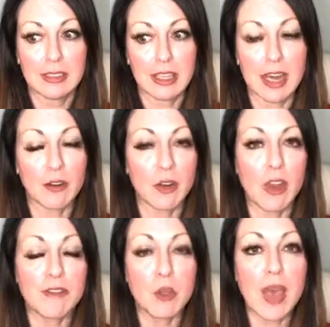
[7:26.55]
I don't know.
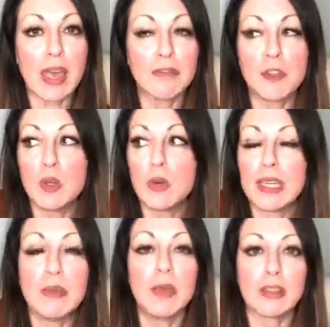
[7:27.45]
If you
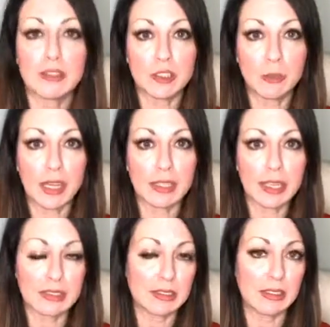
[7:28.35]
email it to me, I'd like
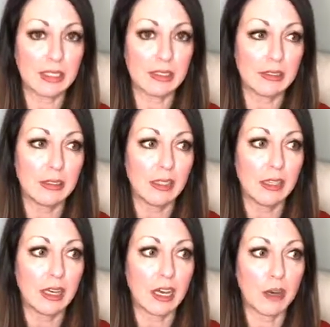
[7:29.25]
to see it.
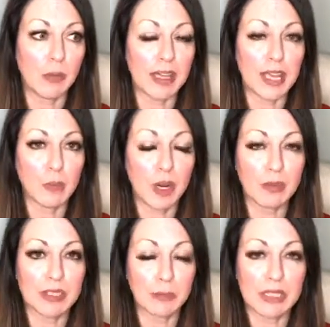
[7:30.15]
I can't
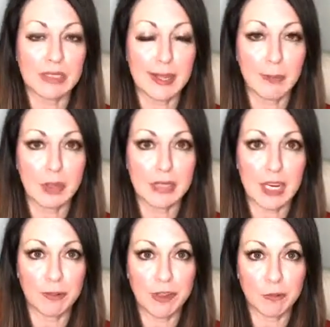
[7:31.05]
promise I'm going to stay up all night
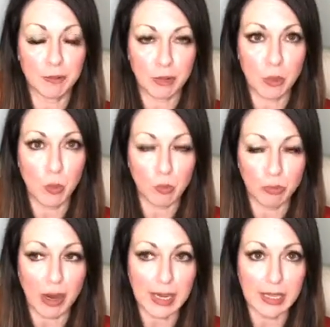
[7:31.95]

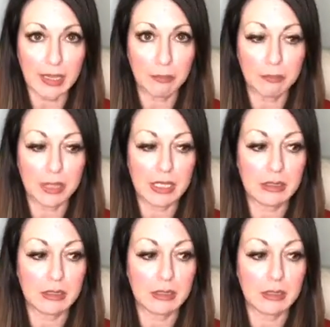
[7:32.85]
rewriting it, but
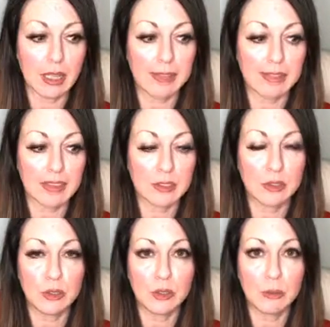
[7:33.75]
I think this
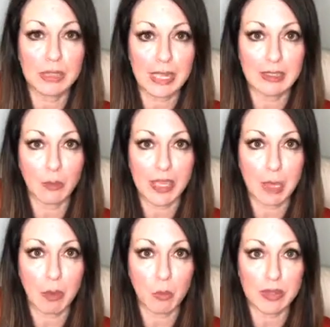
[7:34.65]
new plan that we
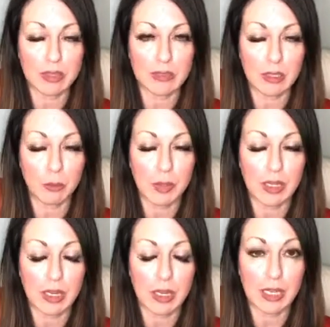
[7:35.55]
came up with is going to be
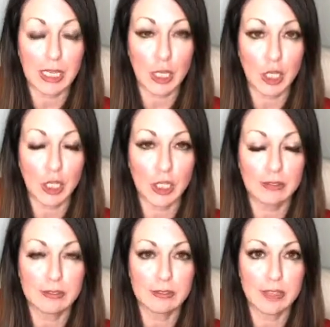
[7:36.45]
a killer
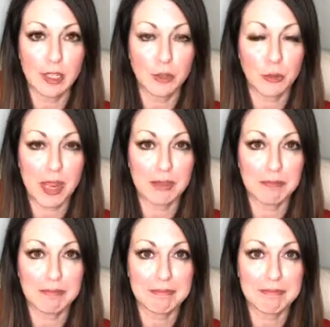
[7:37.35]
in a good way.
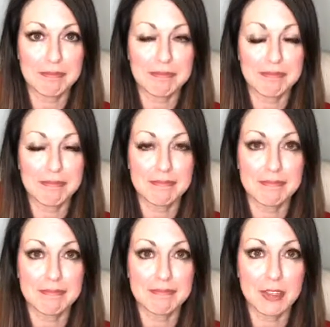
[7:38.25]

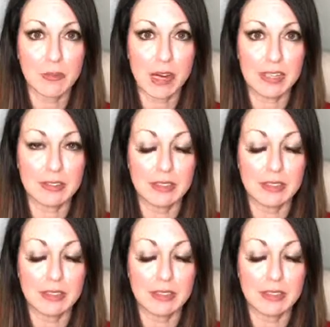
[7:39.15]
Right?